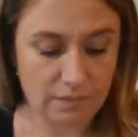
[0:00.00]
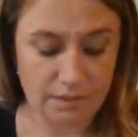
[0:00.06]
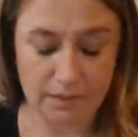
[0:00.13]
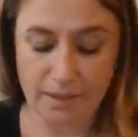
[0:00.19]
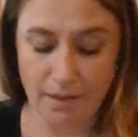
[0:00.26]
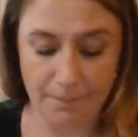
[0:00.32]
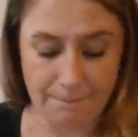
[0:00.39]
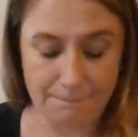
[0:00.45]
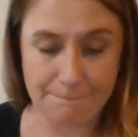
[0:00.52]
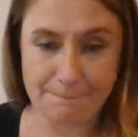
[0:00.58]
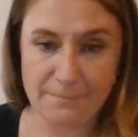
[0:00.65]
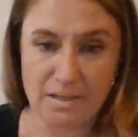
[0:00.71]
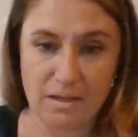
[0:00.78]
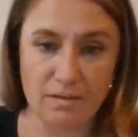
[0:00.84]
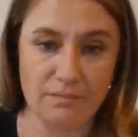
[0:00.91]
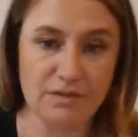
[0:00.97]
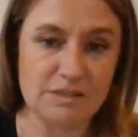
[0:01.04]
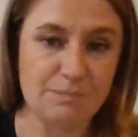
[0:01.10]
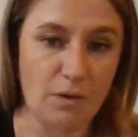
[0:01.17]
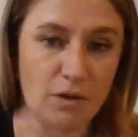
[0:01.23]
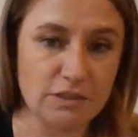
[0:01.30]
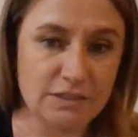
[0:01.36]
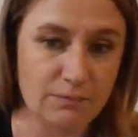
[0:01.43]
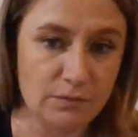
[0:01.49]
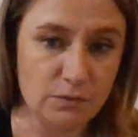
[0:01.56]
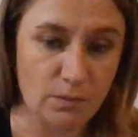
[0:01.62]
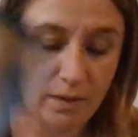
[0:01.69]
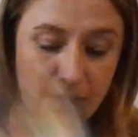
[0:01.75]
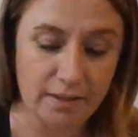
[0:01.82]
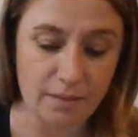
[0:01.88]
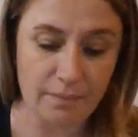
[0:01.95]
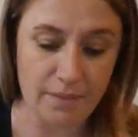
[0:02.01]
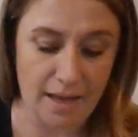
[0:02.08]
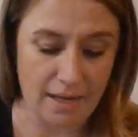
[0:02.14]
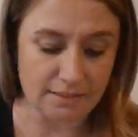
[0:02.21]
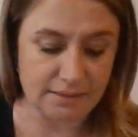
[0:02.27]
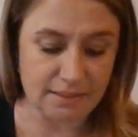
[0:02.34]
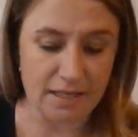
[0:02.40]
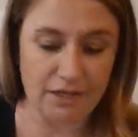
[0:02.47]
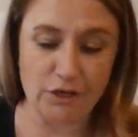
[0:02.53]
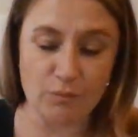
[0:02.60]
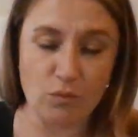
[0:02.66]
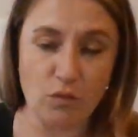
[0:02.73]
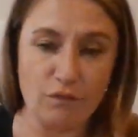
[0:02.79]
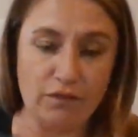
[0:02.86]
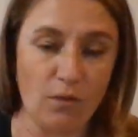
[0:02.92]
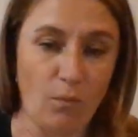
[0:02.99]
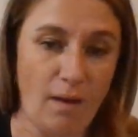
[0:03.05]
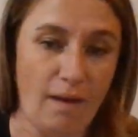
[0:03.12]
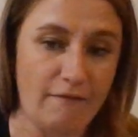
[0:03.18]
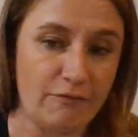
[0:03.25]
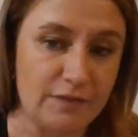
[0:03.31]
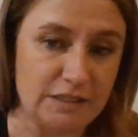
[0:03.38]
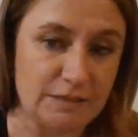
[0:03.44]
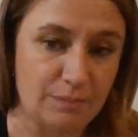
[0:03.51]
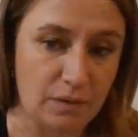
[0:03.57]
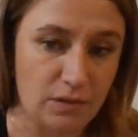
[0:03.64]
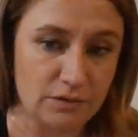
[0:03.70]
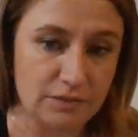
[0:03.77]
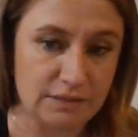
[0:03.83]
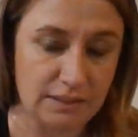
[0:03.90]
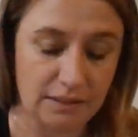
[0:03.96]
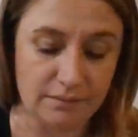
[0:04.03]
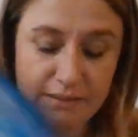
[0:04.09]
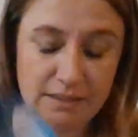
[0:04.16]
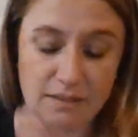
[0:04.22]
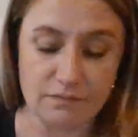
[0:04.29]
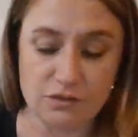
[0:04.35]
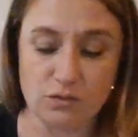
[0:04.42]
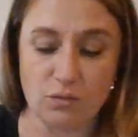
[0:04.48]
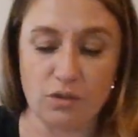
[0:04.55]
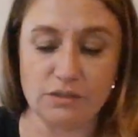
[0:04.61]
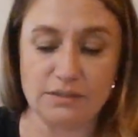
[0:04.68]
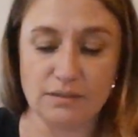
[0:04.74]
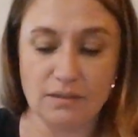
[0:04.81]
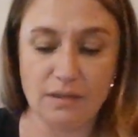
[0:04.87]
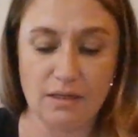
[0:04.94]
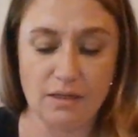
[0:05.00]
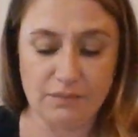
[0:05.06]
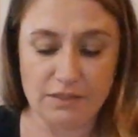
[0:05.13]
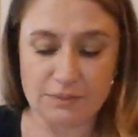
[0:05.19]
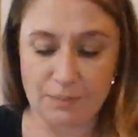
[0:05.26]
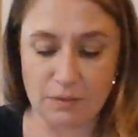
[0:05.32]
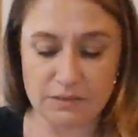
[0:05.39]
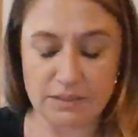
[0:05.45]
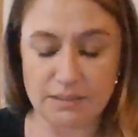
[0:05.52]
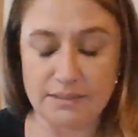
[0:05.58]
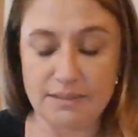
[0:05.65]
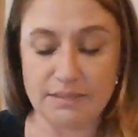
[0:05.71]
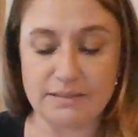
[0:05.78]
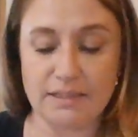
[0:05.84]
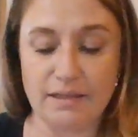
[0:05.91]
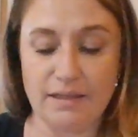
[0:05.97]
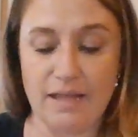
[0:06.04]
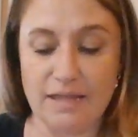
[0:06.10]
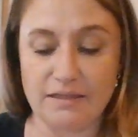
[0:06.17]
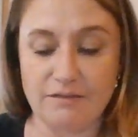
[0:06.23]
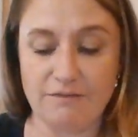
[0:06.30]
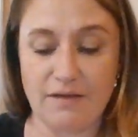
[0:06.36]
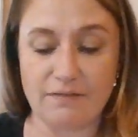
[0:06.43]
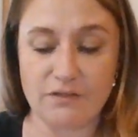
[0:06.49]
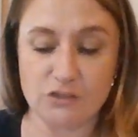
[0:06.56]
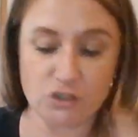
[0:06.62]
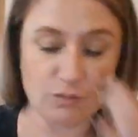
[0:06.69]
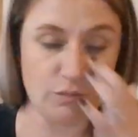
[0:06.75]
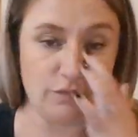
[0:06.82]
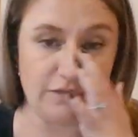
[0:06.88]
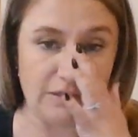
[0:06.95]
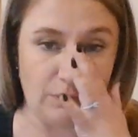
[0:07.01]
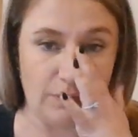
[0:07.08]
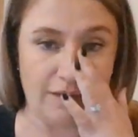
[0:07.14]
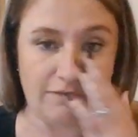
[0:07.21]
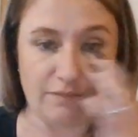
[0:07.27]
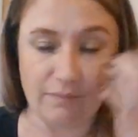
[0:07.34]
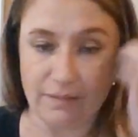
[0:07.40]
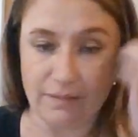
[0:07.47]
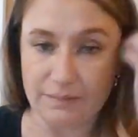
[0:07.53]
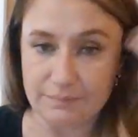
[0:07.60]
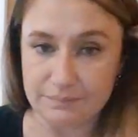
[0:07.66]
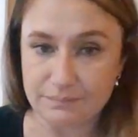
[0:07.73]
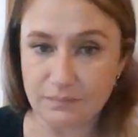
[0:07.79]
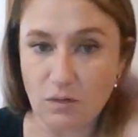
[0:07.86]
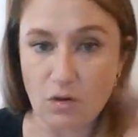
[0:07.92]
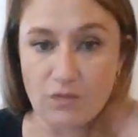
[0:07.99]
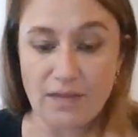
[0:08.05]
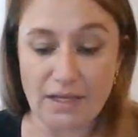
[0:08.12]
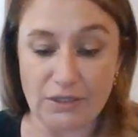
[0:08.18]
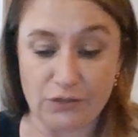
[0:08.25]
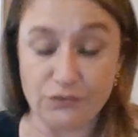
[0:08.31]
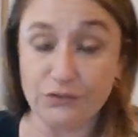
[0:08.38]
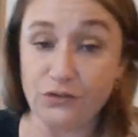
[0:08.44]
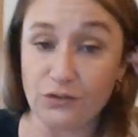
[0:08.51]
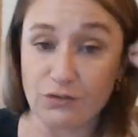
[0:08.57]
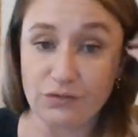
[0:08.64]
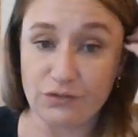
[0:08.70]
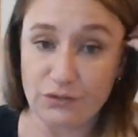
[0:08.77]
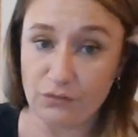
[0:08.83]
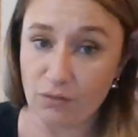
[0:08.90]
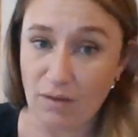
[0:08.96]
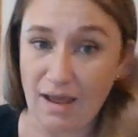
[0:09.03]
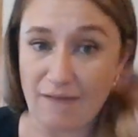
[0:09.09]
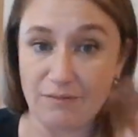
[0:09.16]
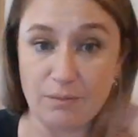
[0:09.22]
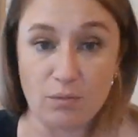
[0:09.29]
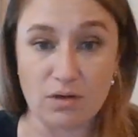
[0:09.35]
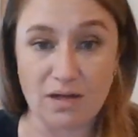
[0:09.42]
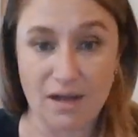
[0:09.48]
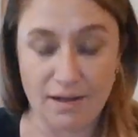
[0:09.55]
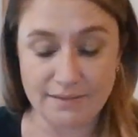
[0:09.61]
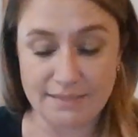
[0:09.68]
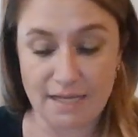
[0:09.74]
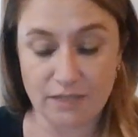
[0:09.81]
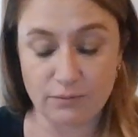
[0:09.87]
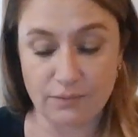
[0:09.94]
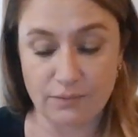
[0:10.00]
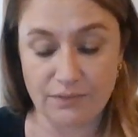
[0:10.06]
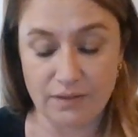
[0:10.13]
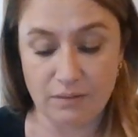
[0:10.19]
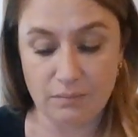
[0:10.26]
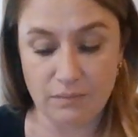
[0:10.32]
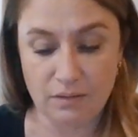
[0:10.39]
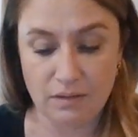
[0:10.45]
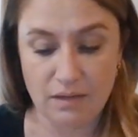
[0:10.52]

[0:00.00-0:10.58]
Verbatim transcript: Yep. This person was wearing a mask and you're moving away from this person. 10 of Swords. This person doesn't like the fact that you're moving away from them, or that you don't have any more contact with them.